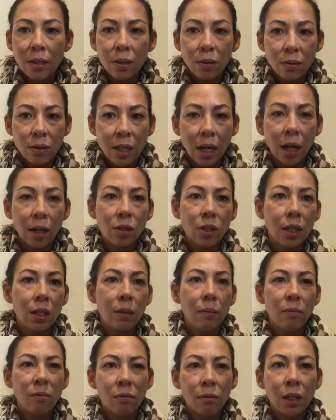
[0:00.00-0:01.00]
So it's
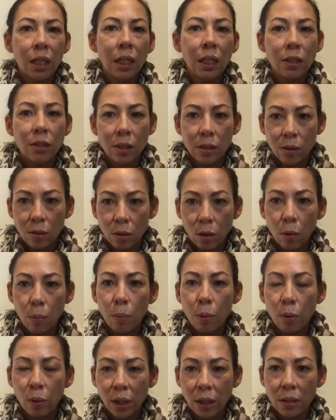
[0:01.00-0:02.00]
actually really just
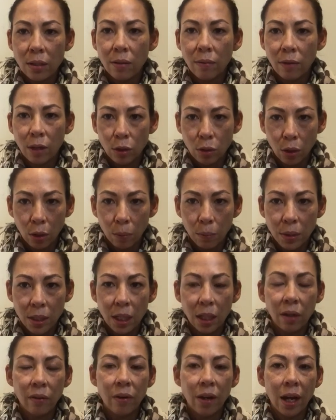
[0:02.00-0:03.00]
dot points of the jobs
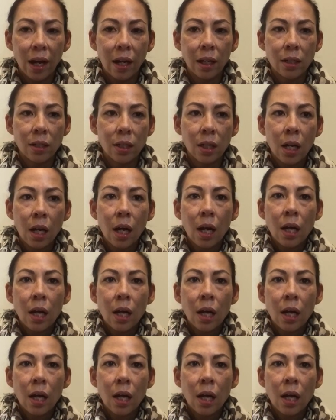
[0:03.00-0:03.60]
that you've had,